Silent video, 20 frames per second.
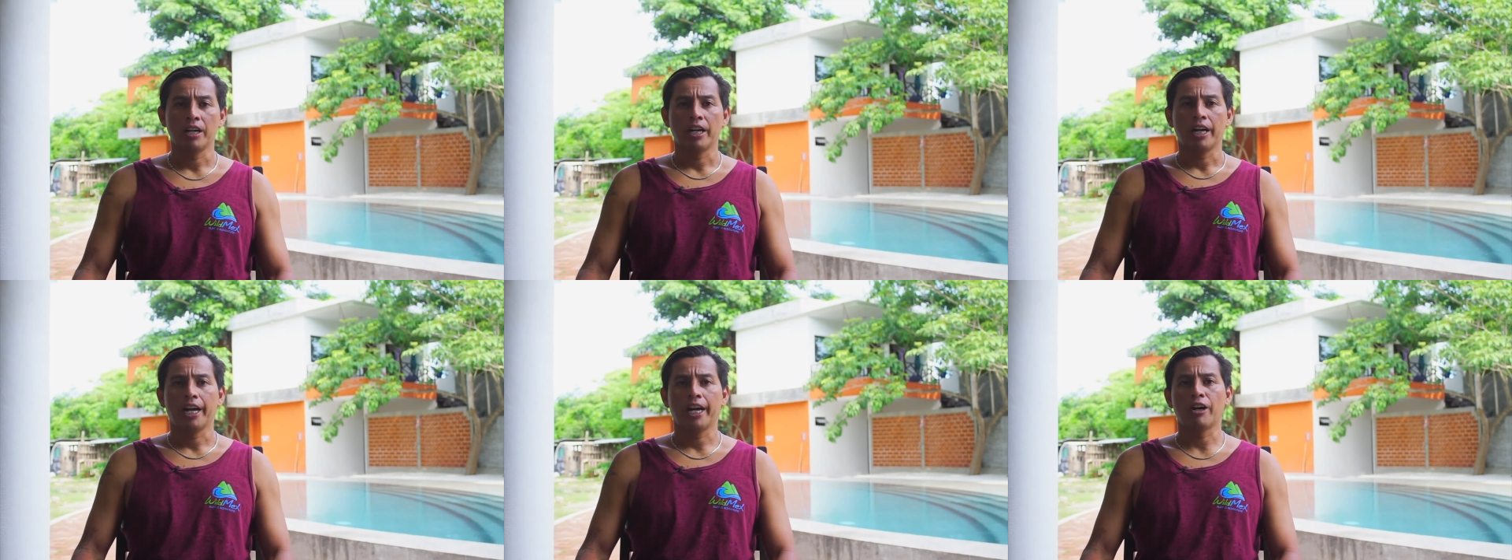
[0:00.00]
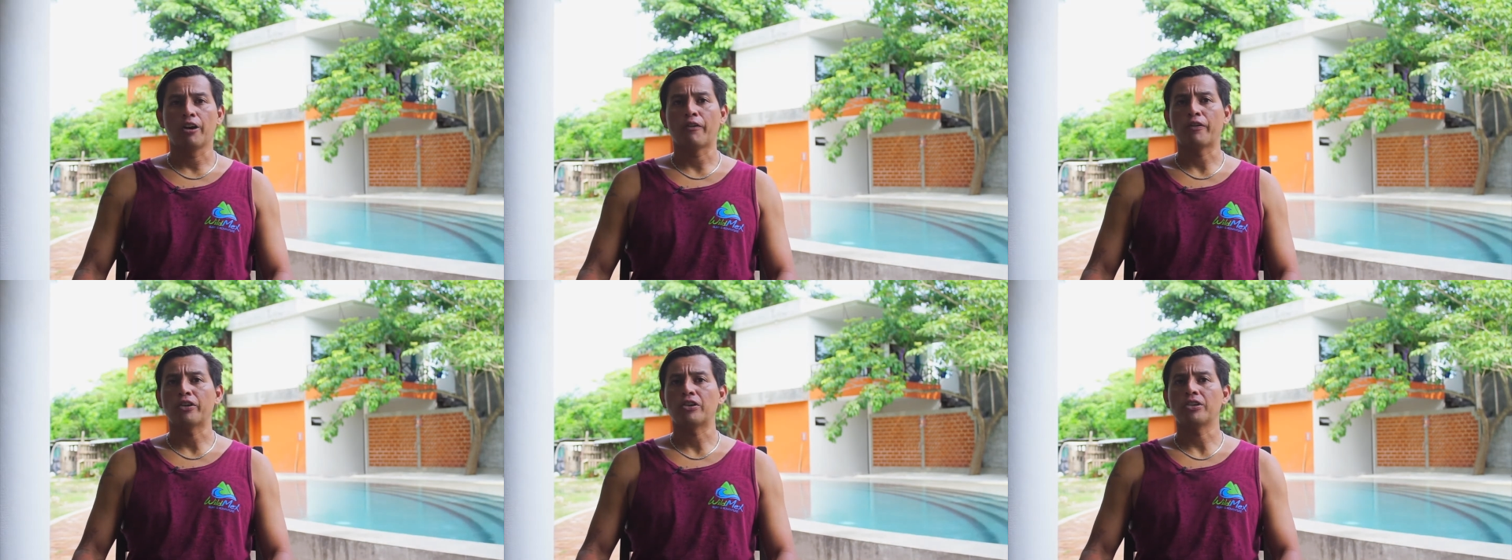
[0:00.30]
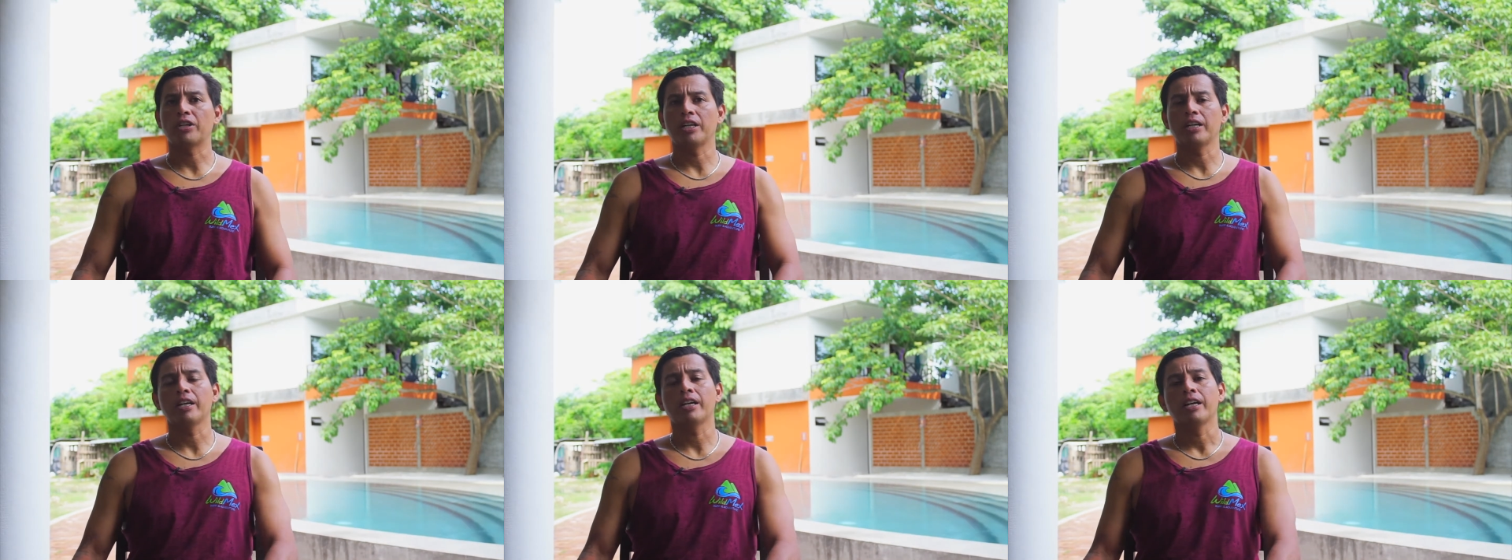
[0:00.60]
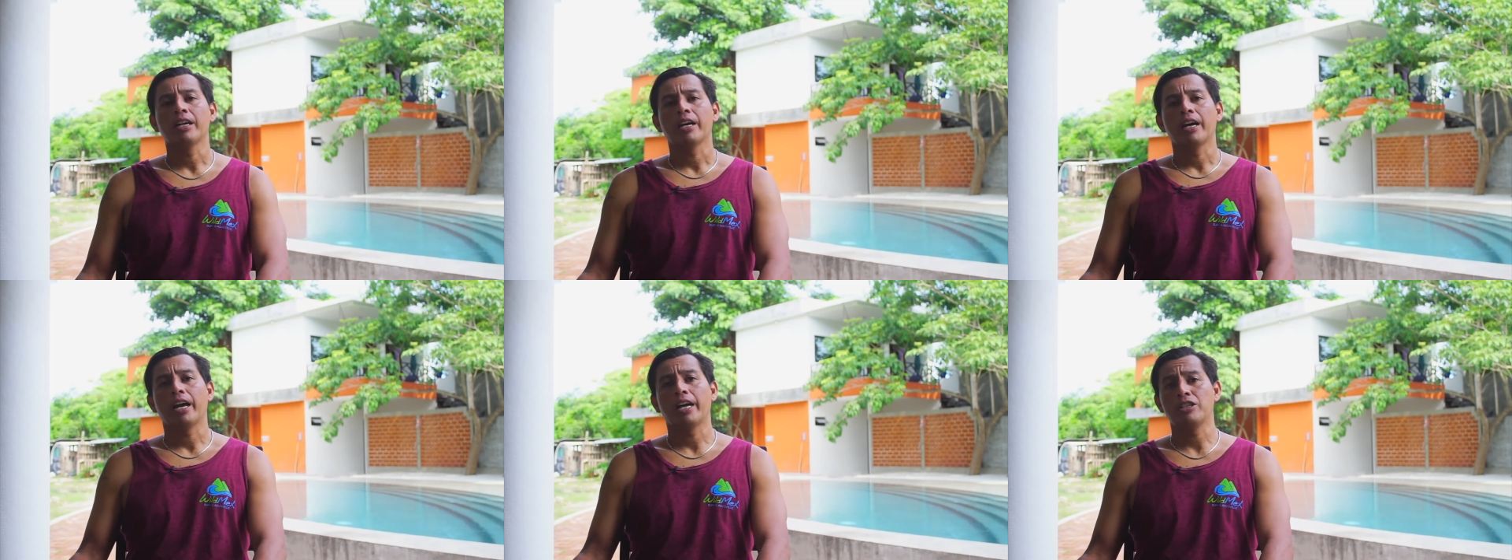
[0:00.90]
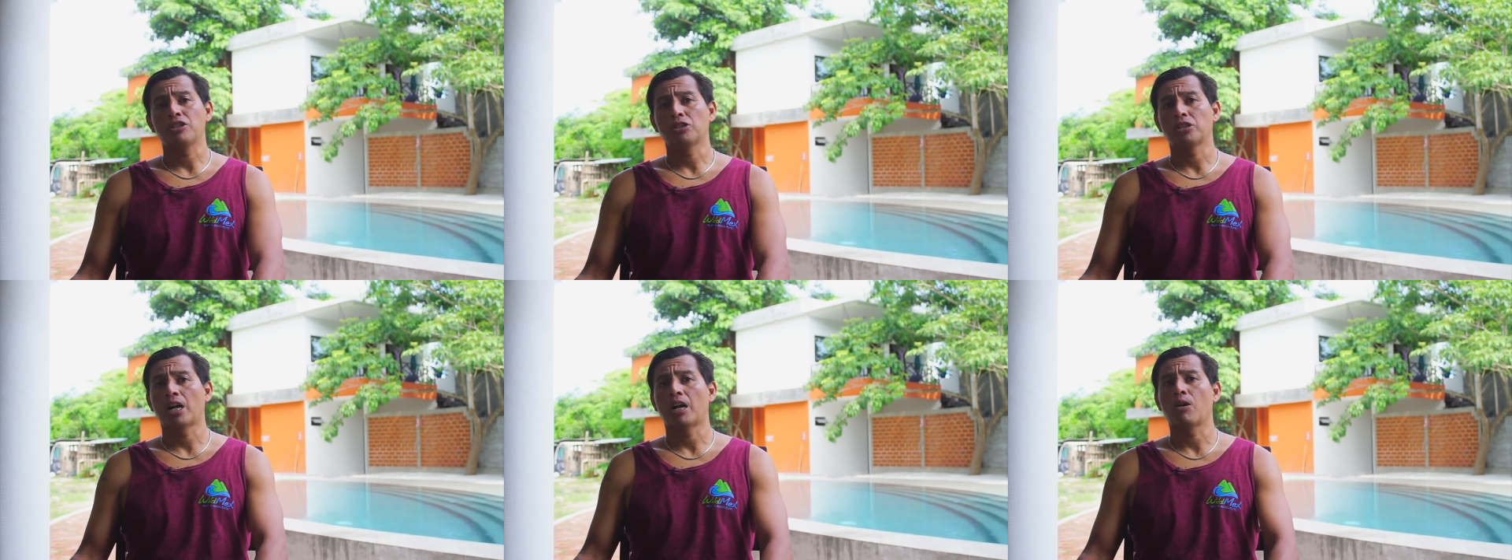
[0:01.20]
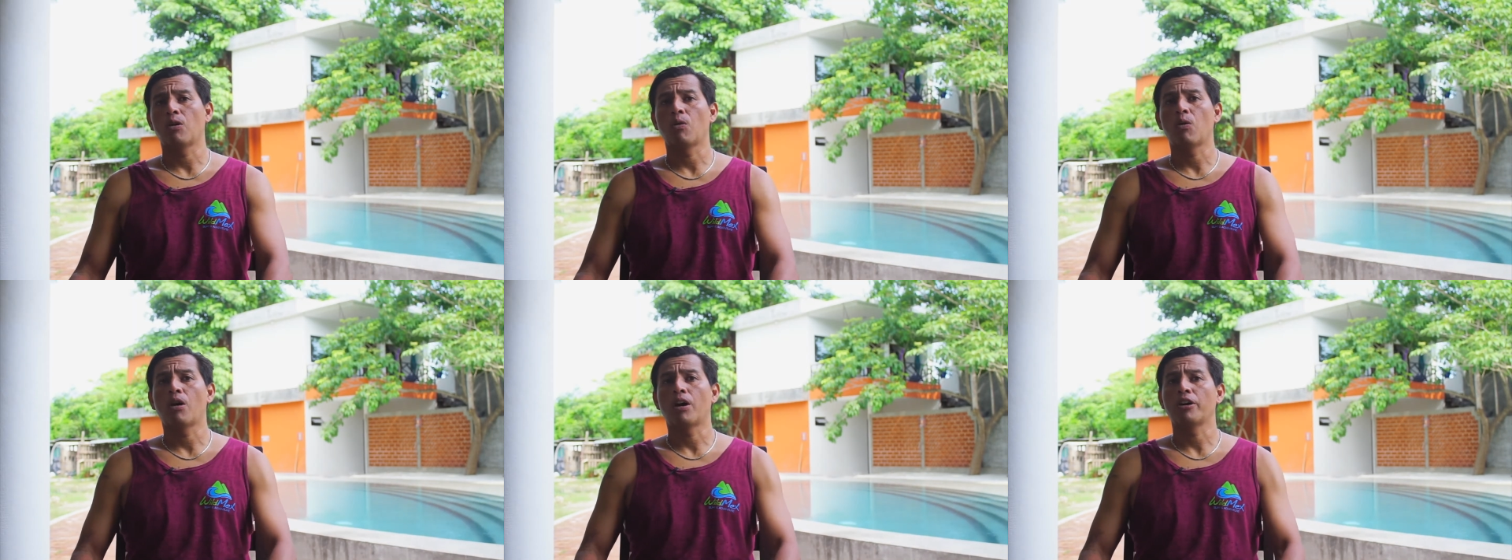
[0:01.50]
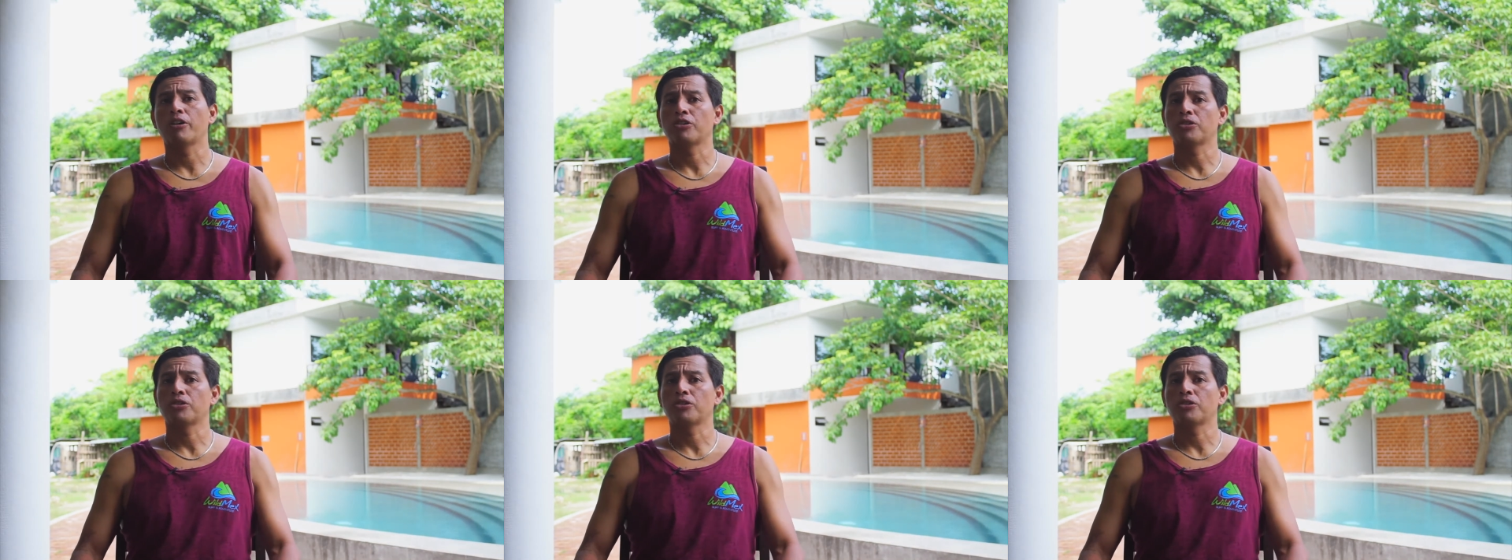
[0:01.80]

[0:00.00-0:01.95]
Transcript: And obviously, in shallow water,